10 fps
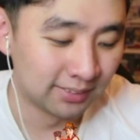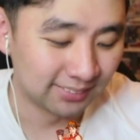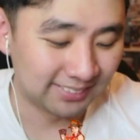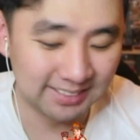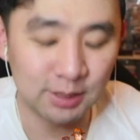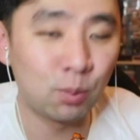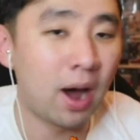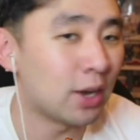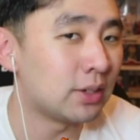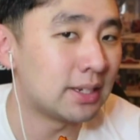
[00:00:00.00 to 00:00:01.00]
This is why
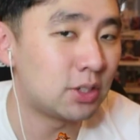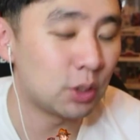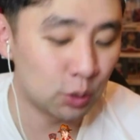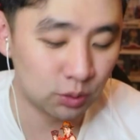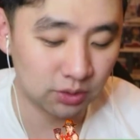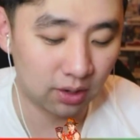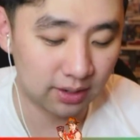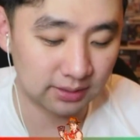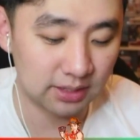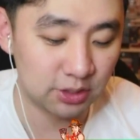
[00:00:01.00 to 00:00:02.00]
you need 2 starter
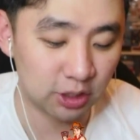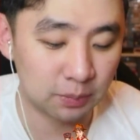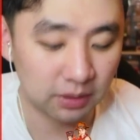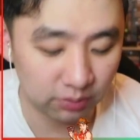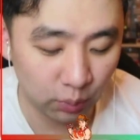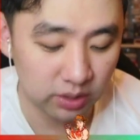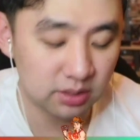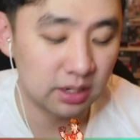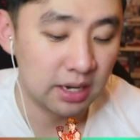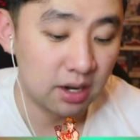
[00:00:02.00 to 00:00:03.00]
decks, ladies and gentlemen. And of course,
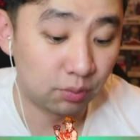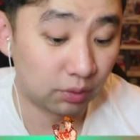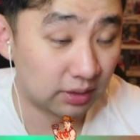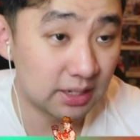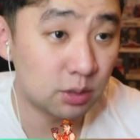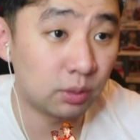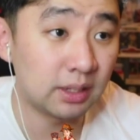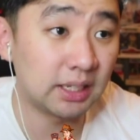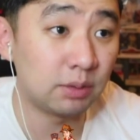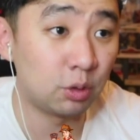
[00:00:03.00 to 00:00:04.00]
for this one, they
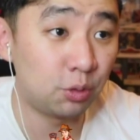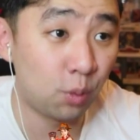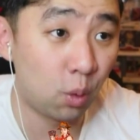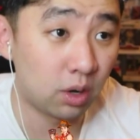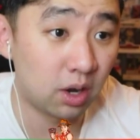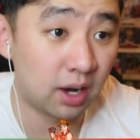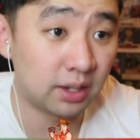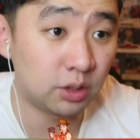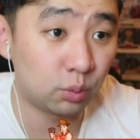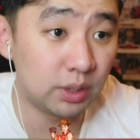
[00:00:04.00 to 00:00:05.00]
give you 4
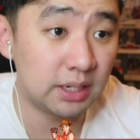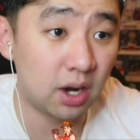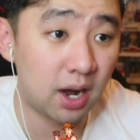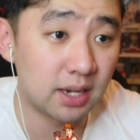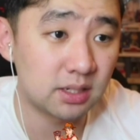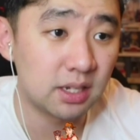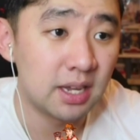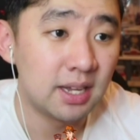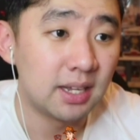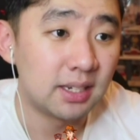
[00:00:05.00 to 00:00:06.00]
Dawn, 3 cost,
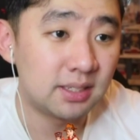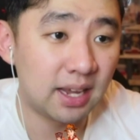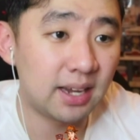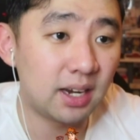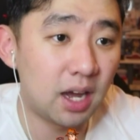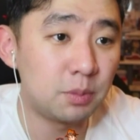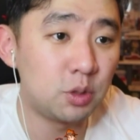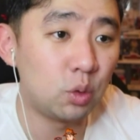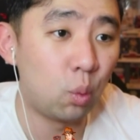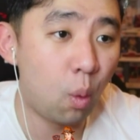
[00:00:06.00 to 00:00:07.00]
set up
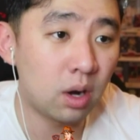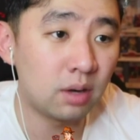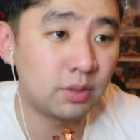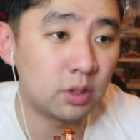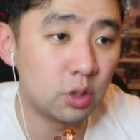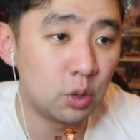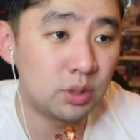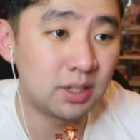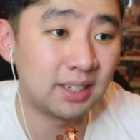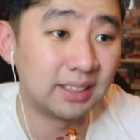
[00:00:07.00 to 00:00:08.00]
to 1 of your
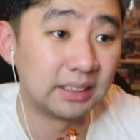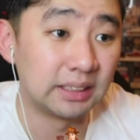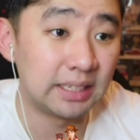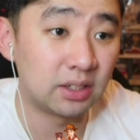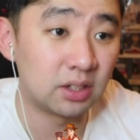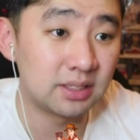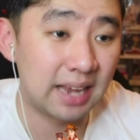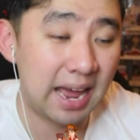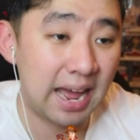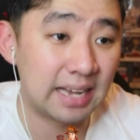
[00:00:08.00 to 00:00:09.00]
Uta leaders
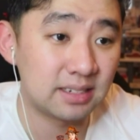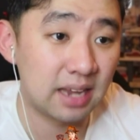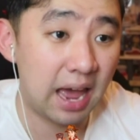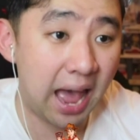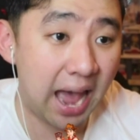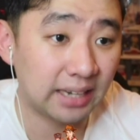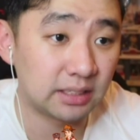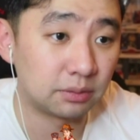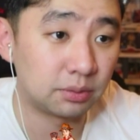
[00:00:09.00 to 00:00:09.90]
as active.